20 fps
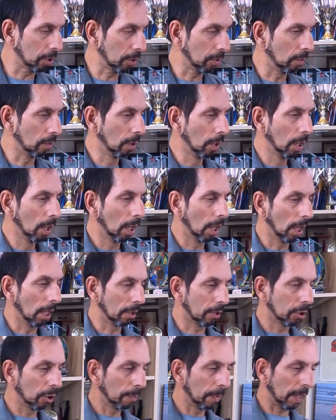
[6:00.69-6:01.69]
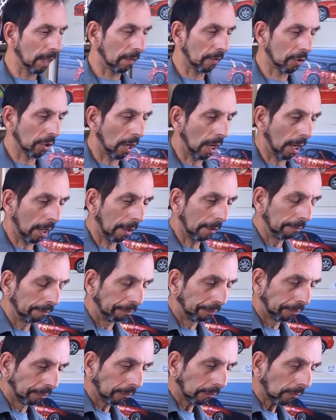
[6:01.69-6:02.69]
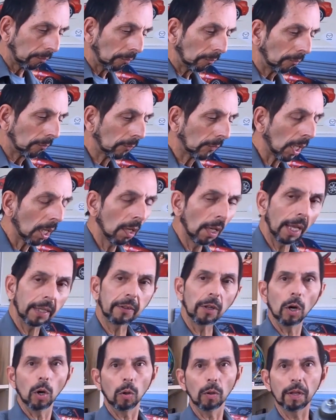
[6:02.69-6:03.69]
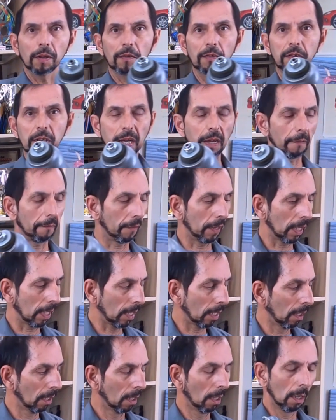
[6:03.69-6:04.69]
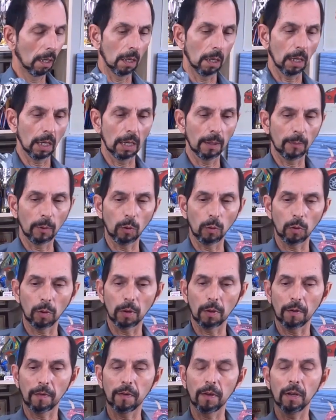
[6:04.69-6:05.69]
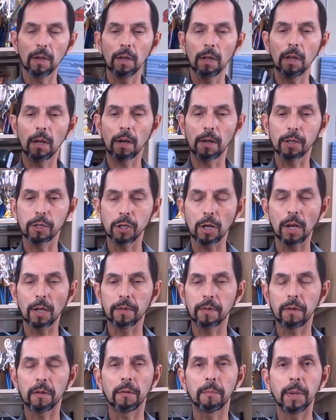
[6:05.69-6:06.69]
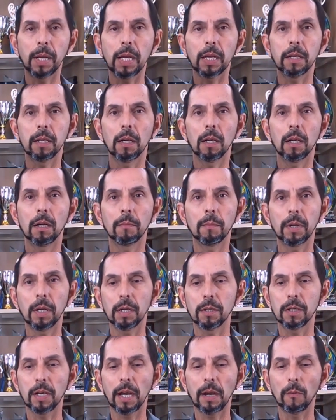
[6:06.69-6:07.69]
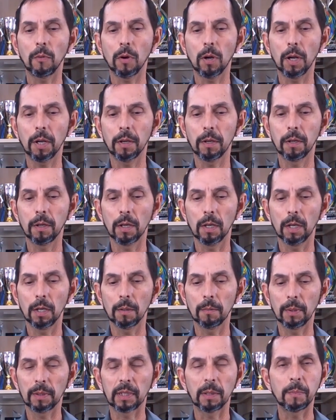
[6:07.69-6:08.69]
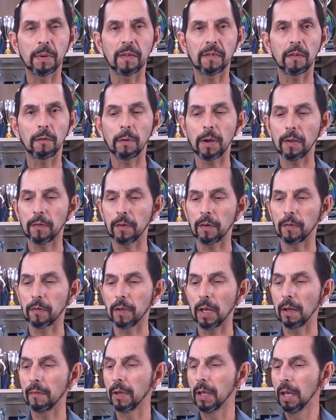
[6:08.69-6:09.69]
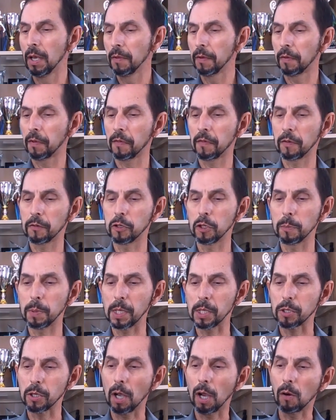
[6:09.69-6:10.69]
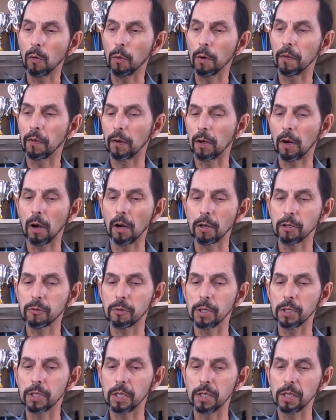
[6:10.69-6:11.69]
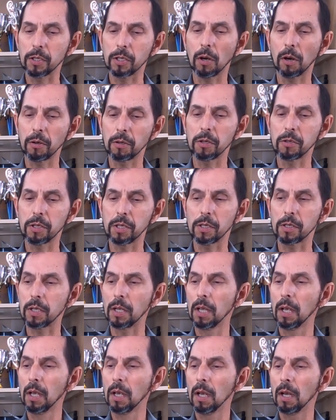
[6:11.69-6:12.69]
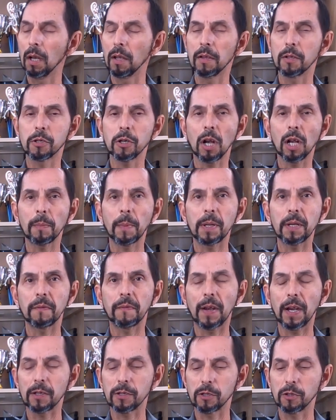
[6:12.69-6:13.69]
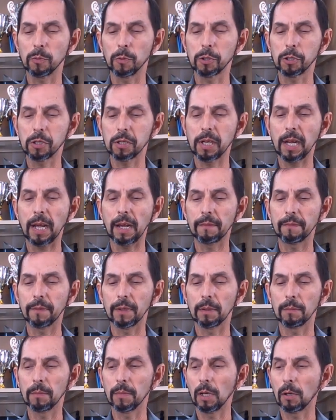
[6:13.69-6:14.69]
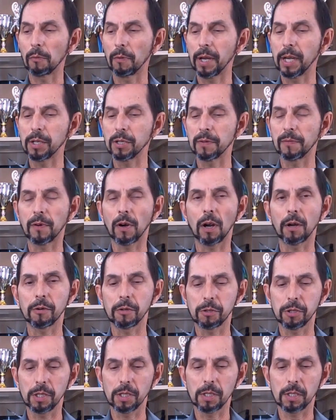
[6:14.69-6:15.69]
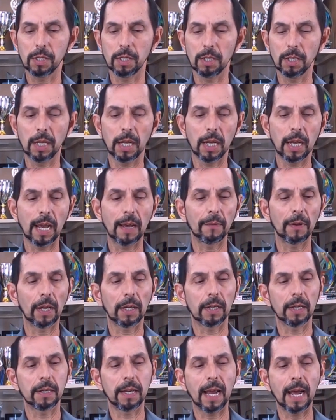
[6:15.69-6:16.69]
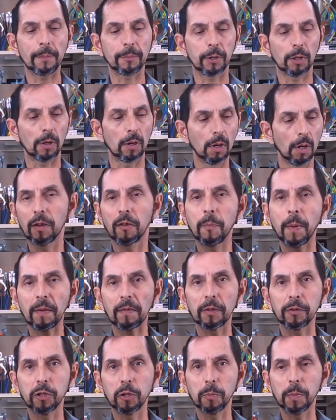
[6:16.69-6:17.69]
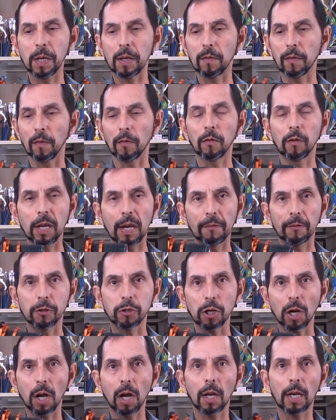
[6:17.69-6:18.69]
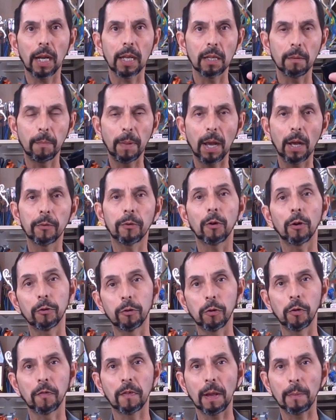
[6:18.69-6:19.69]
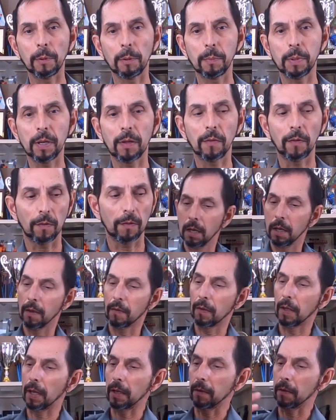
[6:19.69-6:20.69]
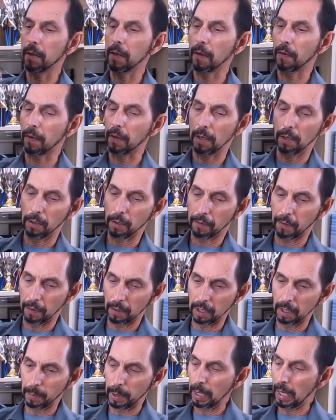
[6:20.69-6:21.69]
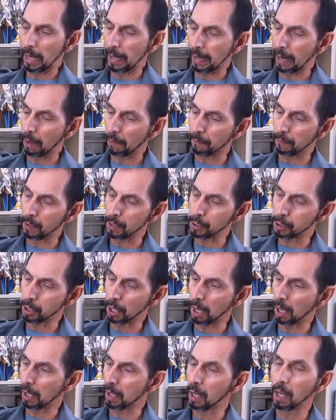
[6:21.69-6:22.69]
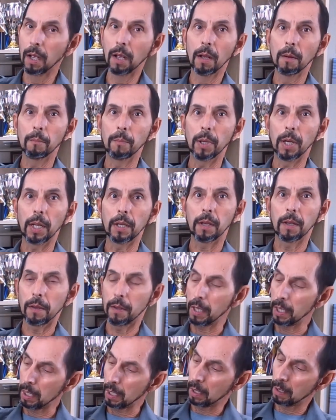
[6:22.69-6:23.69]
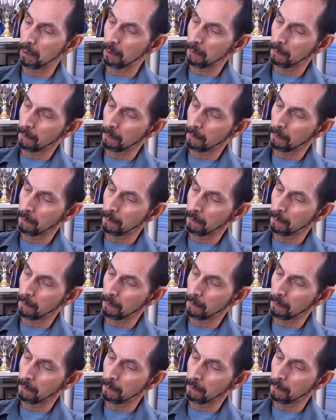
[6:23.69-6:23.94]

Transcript: to a two-piece shock, like the Ohlins DFE, or a lot of the shocks that are made in Taiwan, like the BC Racing stuff. This is a two-piece shock where it's a cartridge, and these cartridges, the shock manufacturers will just have a range of cartridges, and then they have like an adapter. So it's basically two pieces. So you have the shock and the mount are two separate pieces. It's like this, and it looks a little bit like our front shock, but the